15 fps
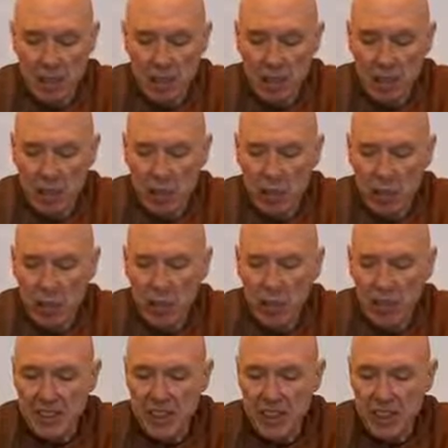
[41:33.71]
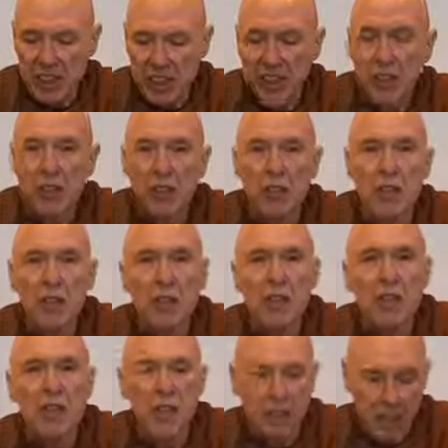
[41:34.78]
what I would call section 2,
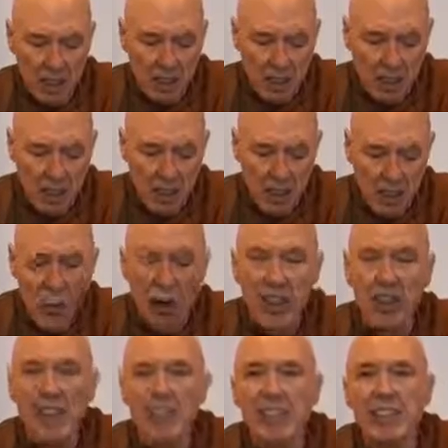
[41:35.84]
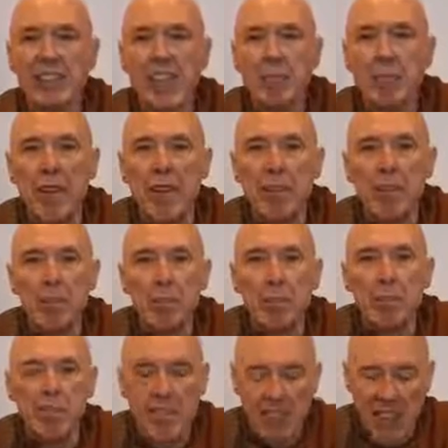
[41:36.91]
the qualities that make the
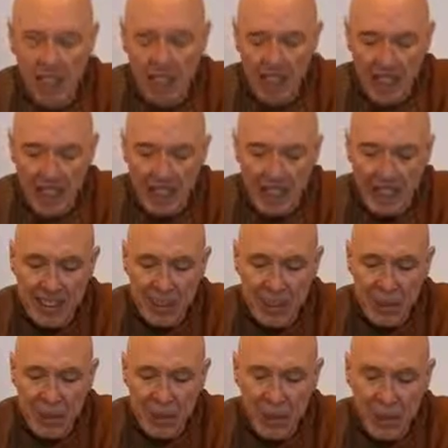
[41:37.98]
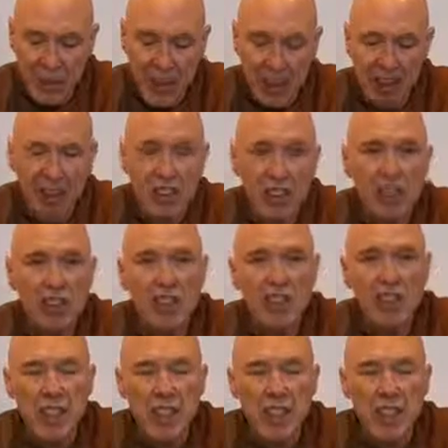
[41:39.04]
person easy to admonish.